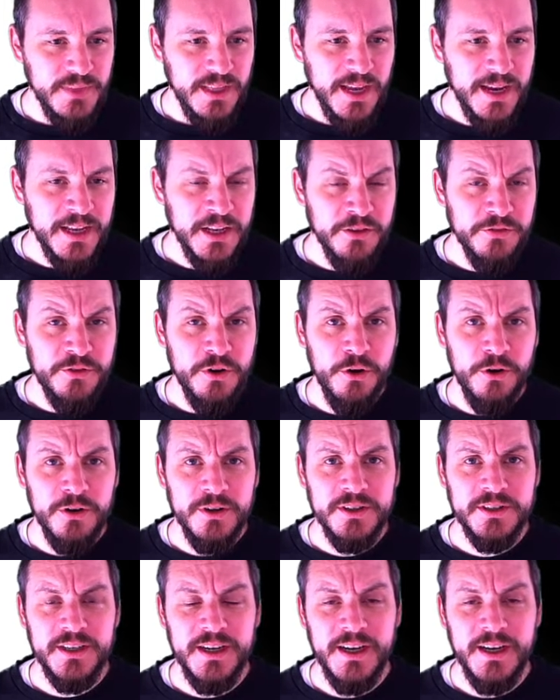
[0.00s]
And of
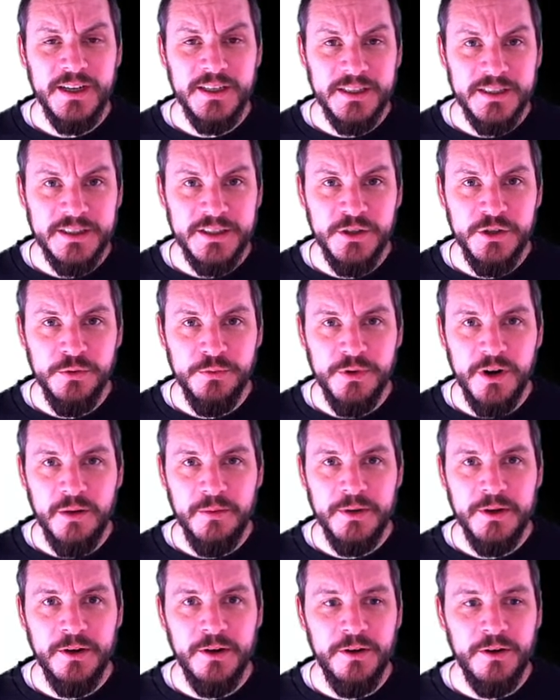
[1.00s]
course, as you
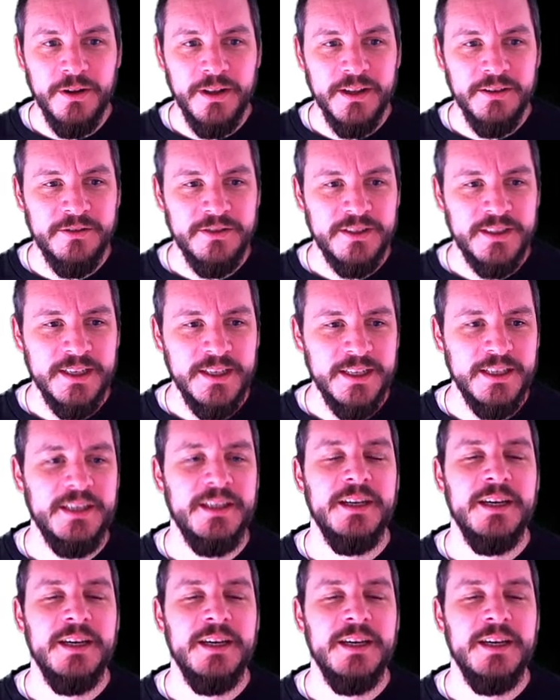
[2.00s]
probably all have seen,